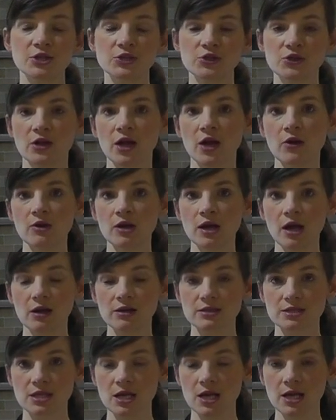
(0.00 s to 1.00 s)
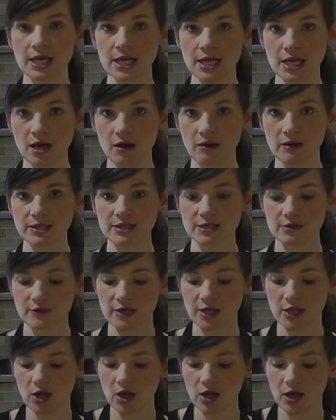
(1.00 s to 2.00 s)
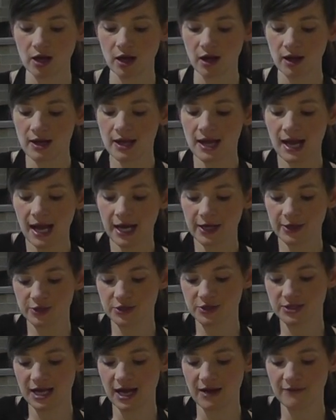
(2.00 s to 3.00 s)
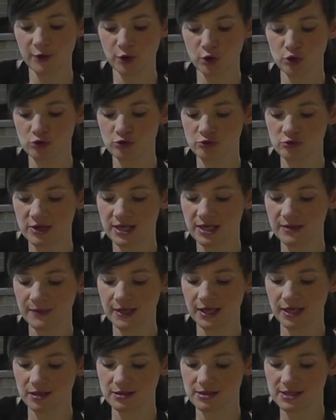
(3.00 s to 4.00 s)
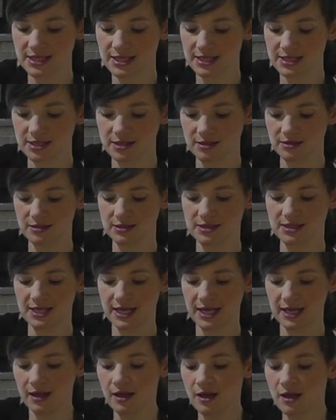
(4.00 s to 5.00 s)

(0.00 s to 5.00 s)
It should go slightly lighter in colour and it should have a creamy consistency.